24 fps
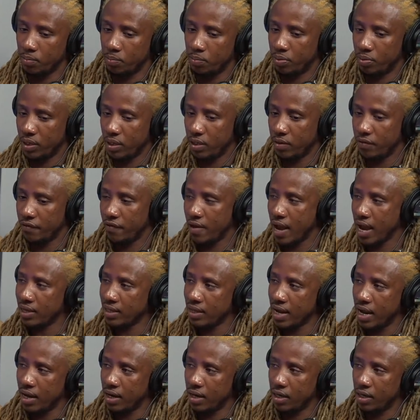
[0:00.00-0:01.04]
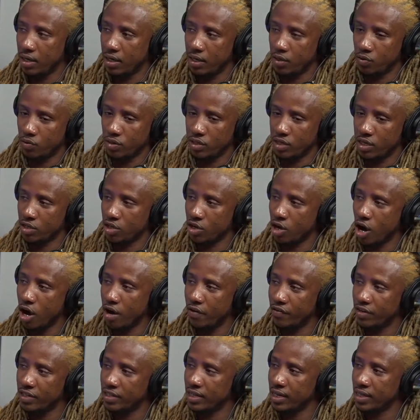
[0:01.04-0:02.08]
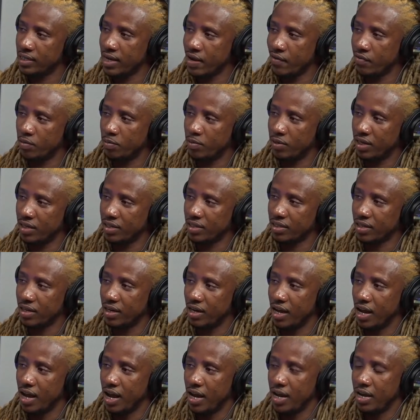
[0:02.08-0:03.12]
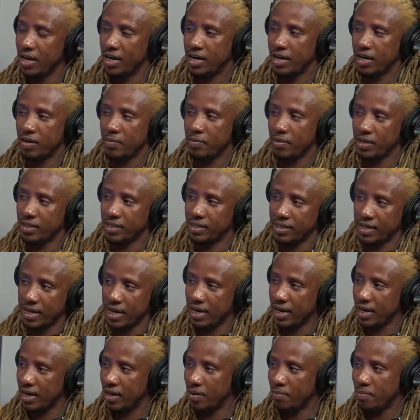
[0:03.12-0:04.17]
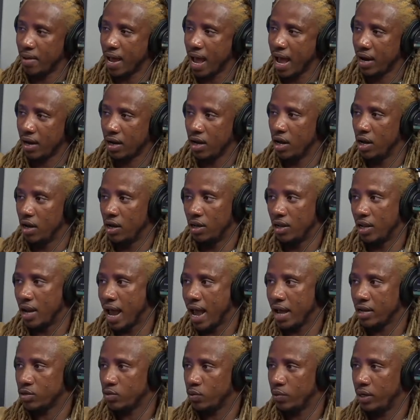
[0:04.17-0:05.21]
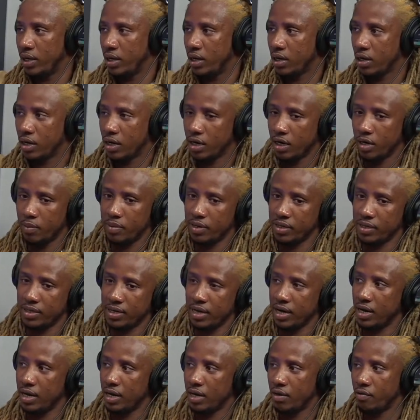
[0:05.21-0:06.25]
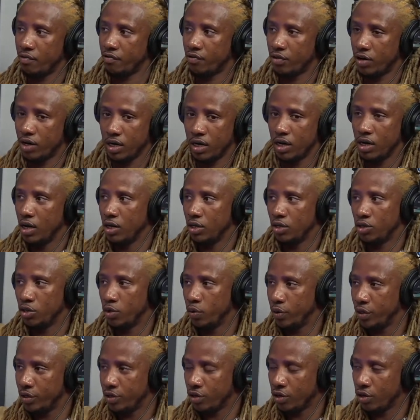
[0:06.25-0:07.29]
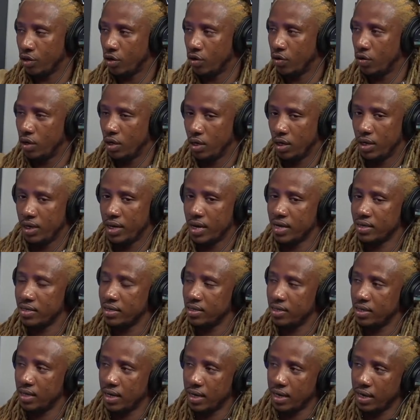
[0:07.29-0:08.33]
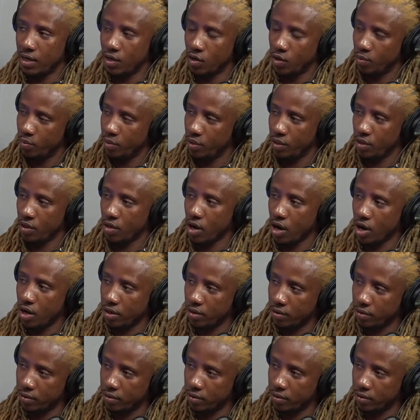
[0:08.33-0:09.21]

put the fact that this was his car for 6-7 months. He could have been sitting in the back last week, could have been sitting in the front 2 weeks ago. Yes, his DNA going to be in the car.